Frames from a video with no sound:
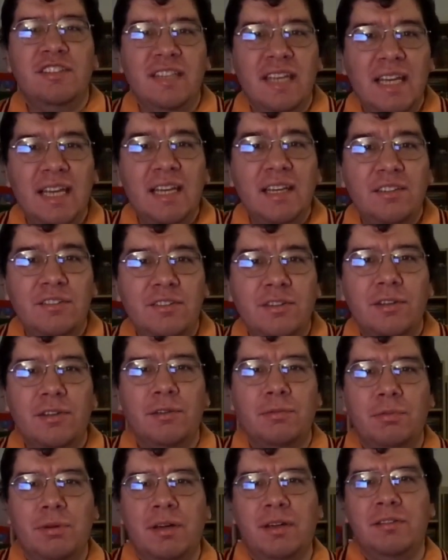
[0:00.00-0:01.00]

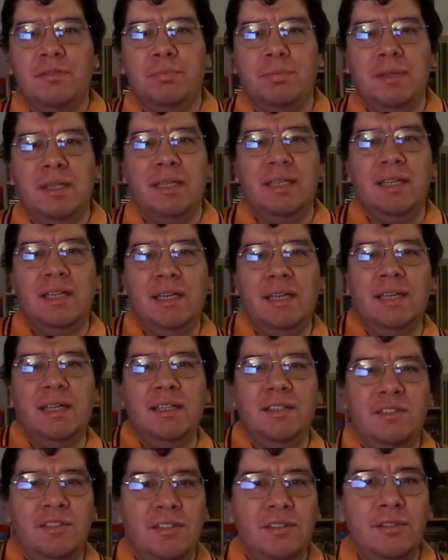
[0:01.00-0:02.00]
Danger, watch
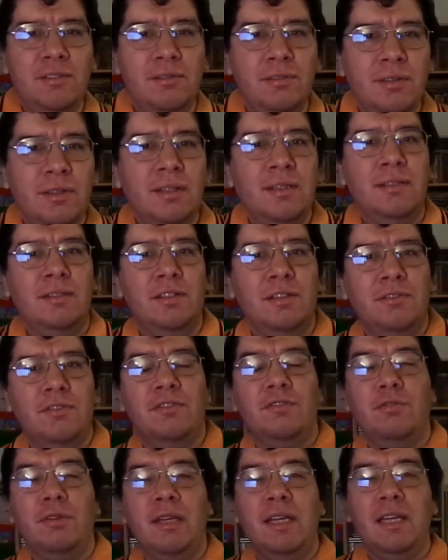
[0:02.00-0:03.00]
behind you. There's
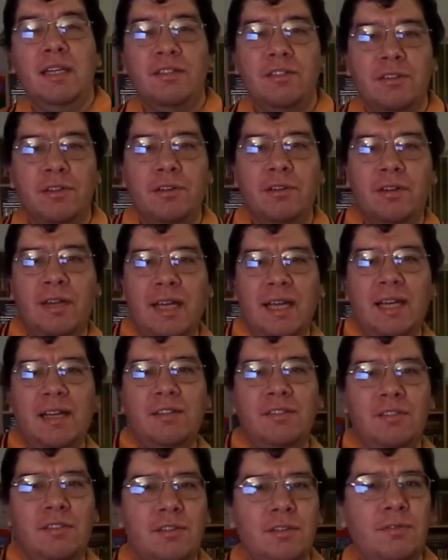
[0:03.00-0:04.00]
a stranger
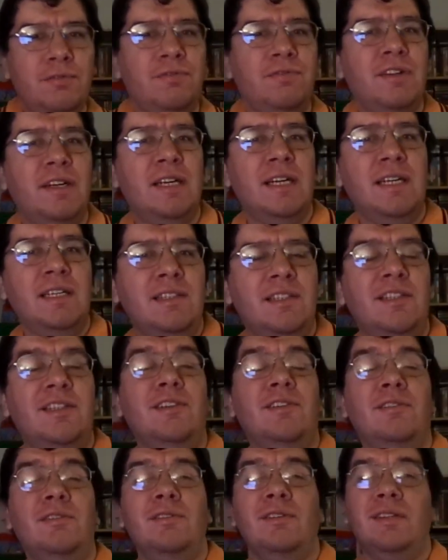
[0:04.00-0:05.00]
out to find
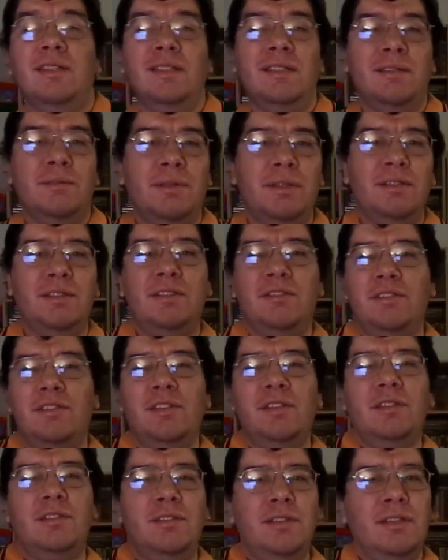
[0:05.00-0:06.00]
you. What to
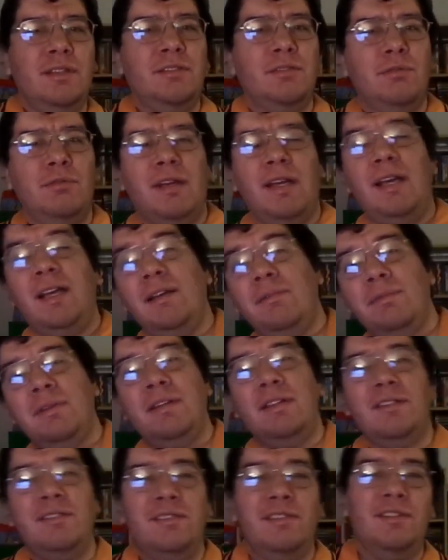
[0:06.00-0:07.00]
do, just grab
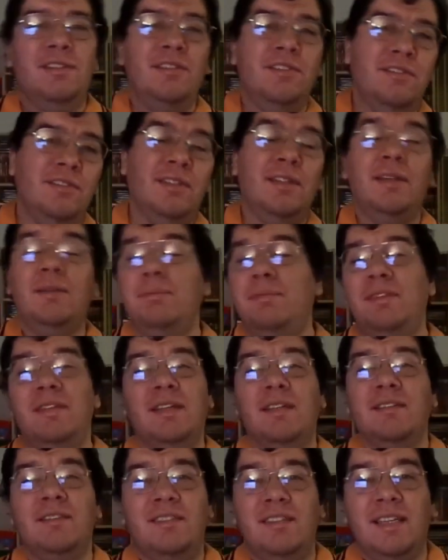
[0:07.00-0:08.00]
onto some
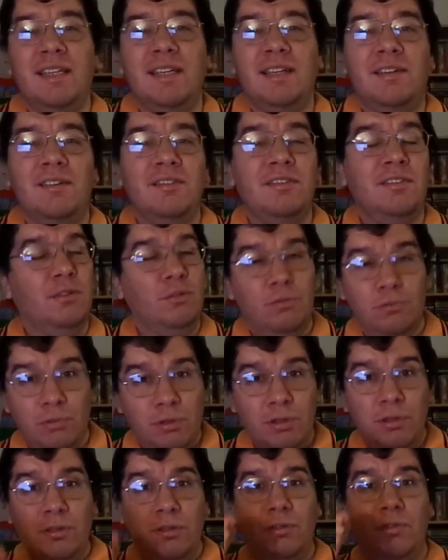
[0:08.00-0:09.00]
DuckTales,
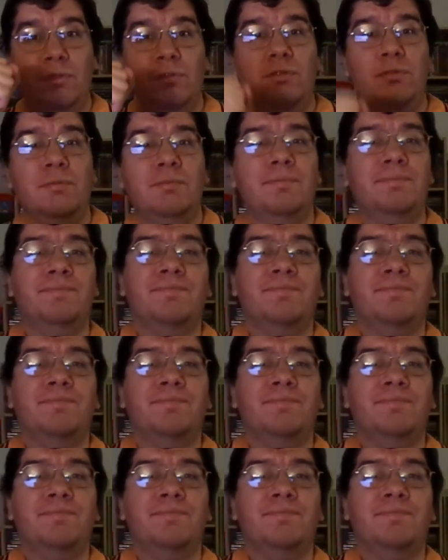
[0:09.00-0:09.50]
woo!